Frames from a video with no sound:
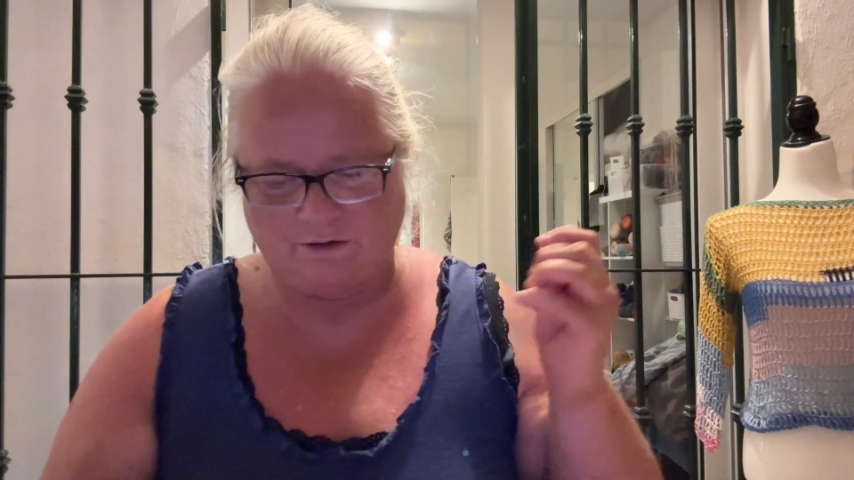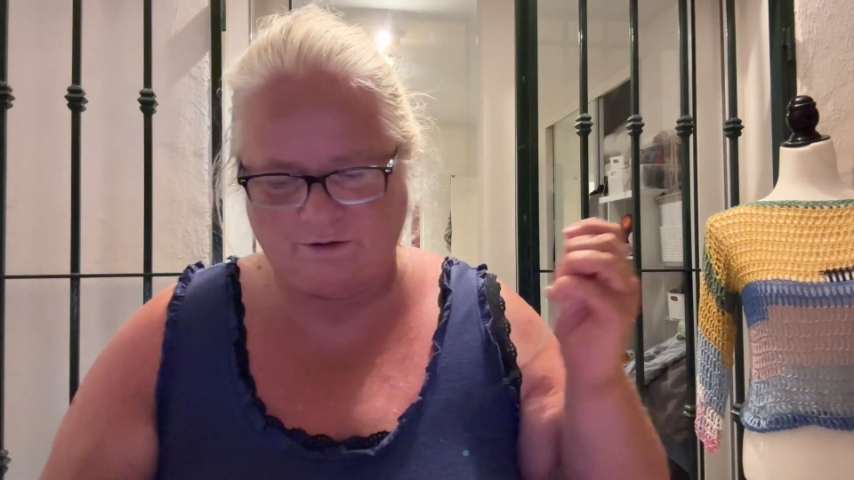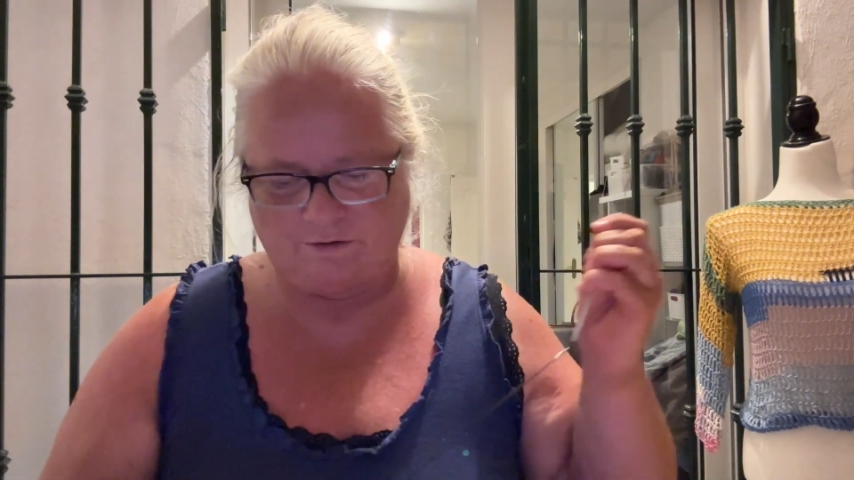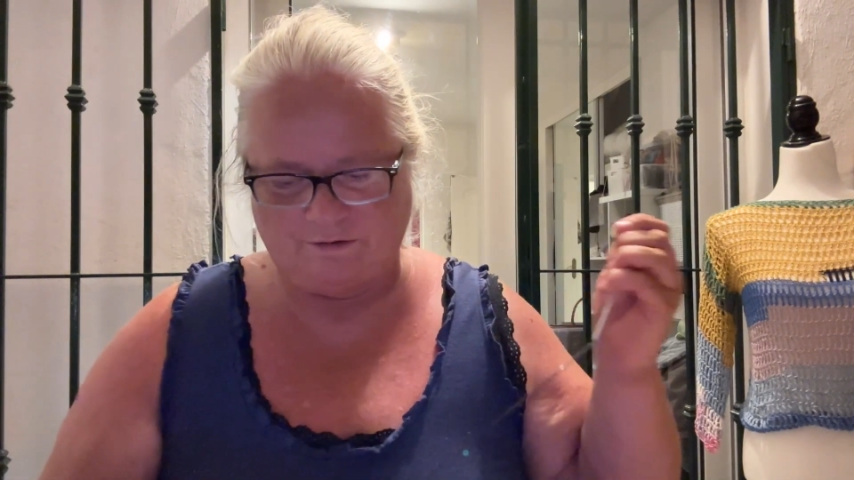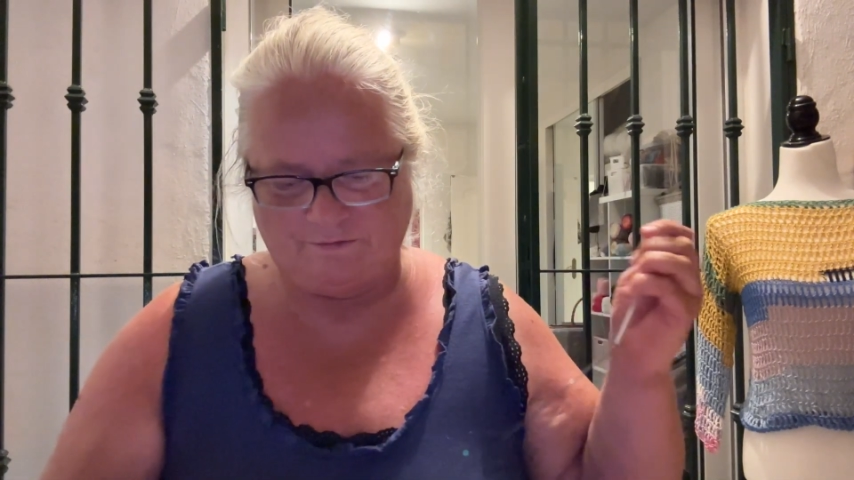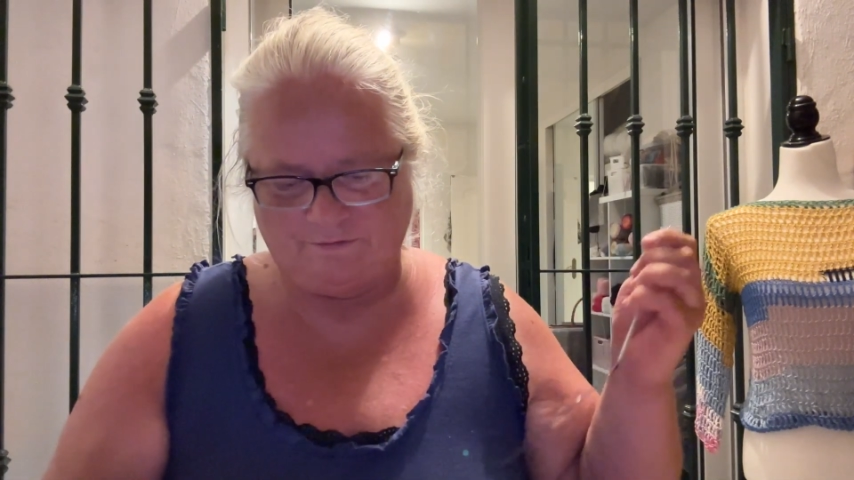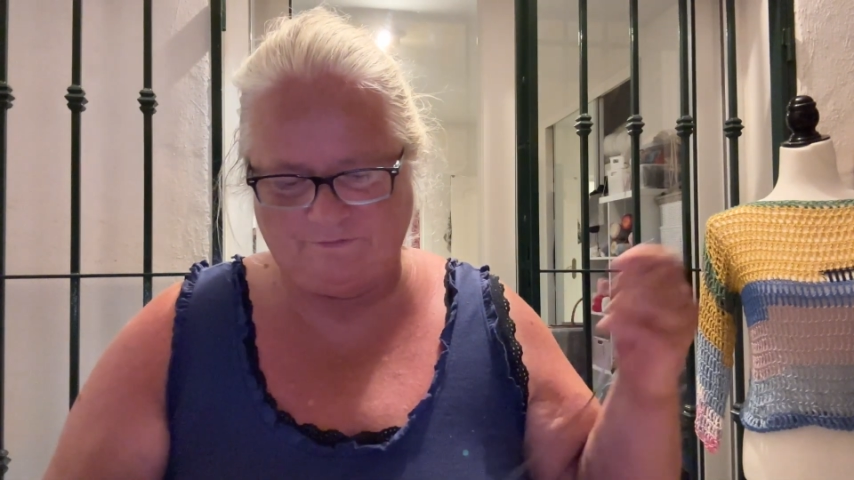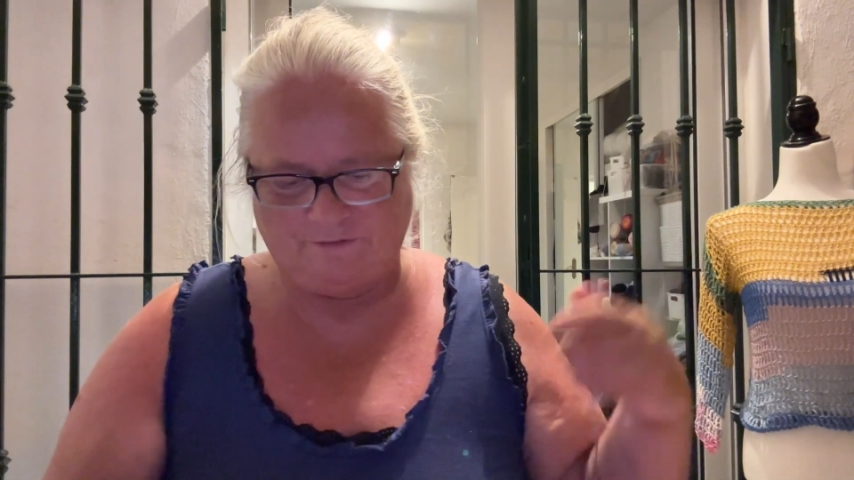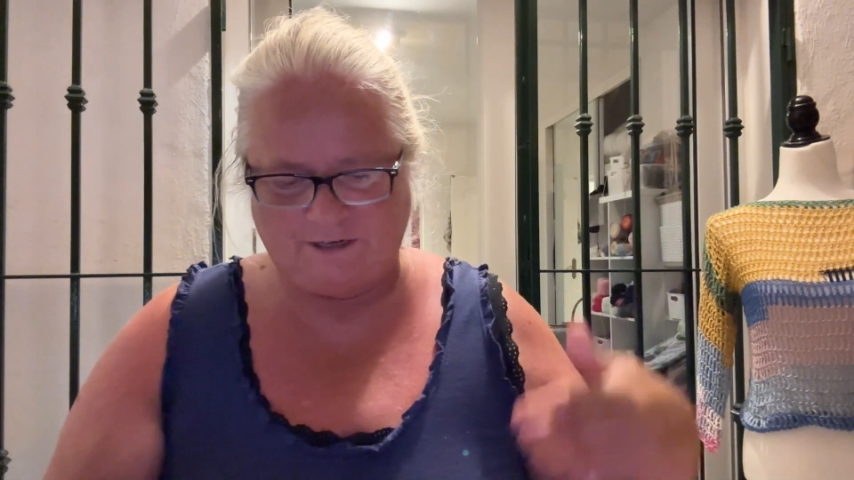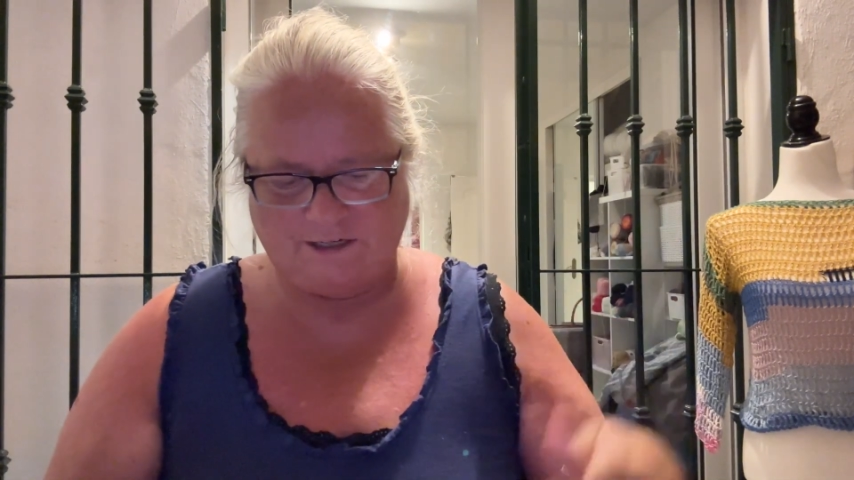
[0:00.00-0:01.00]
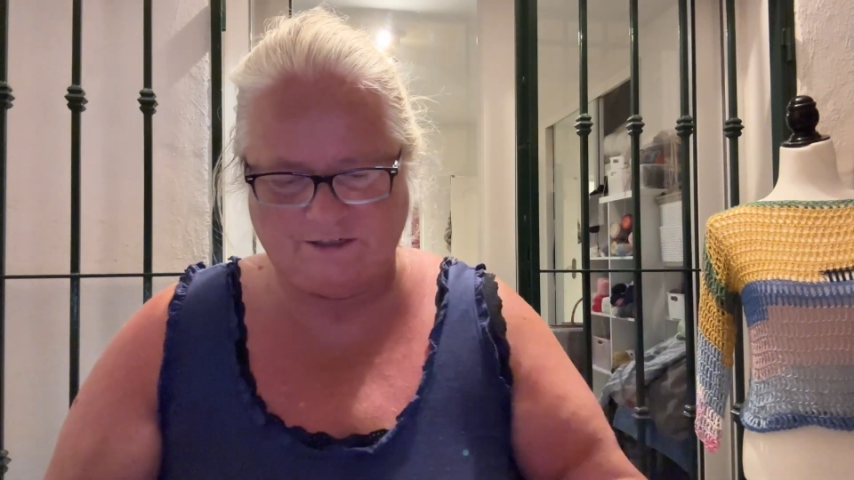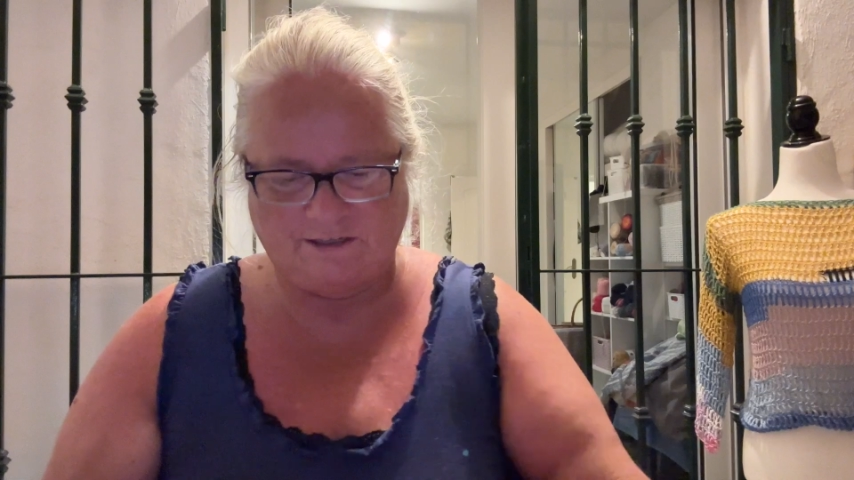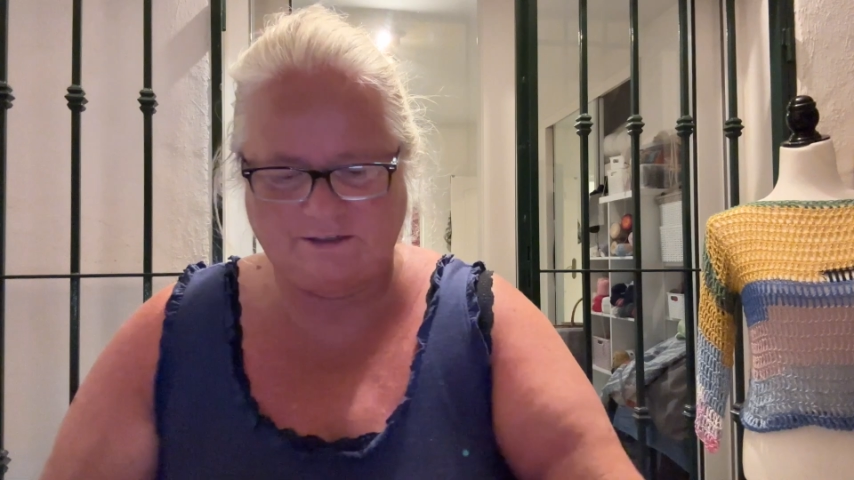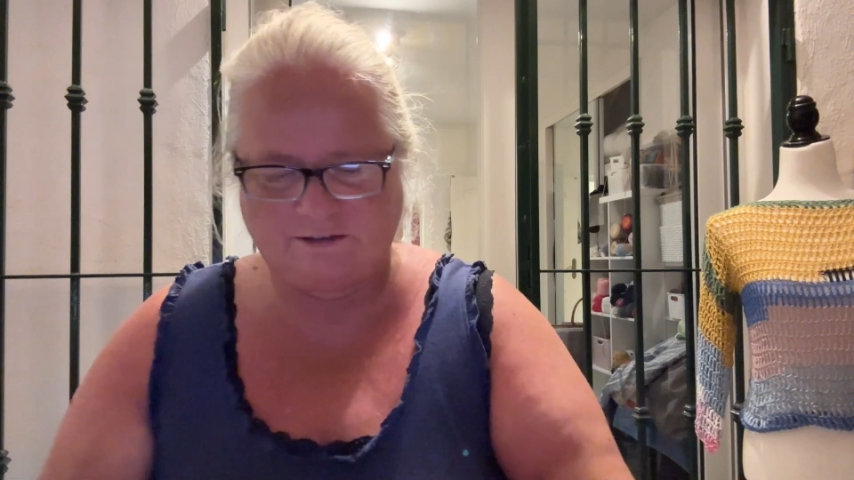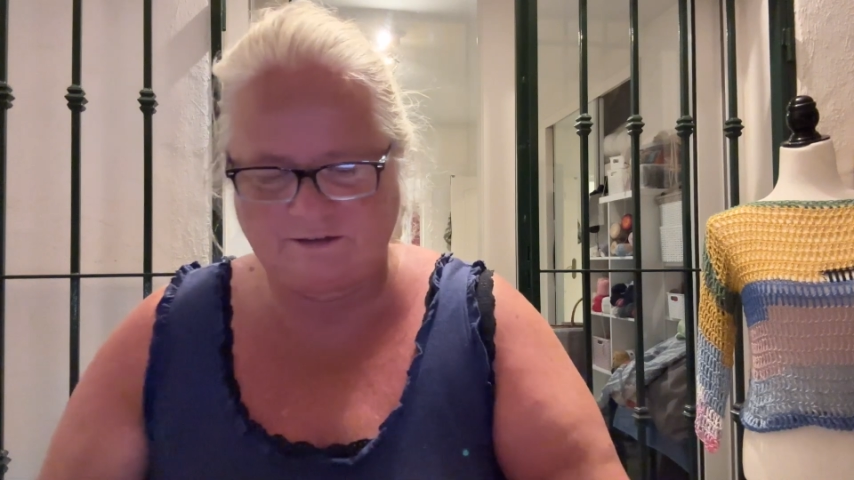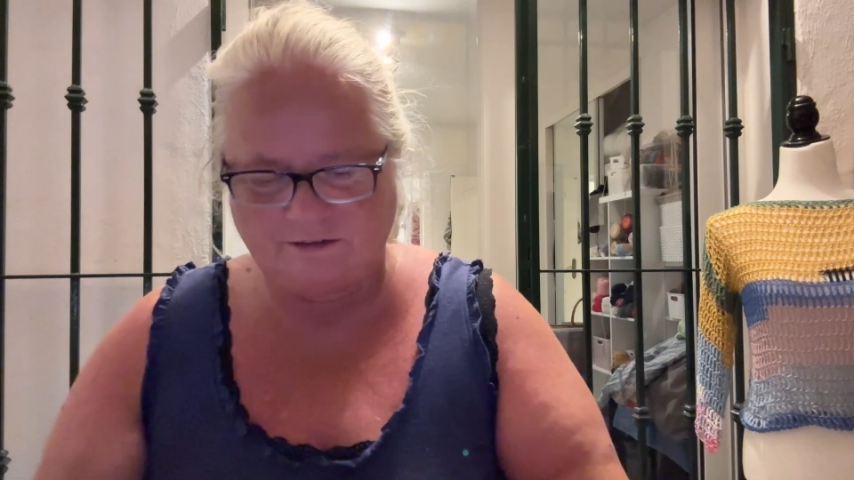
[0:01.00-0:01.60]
could finish this.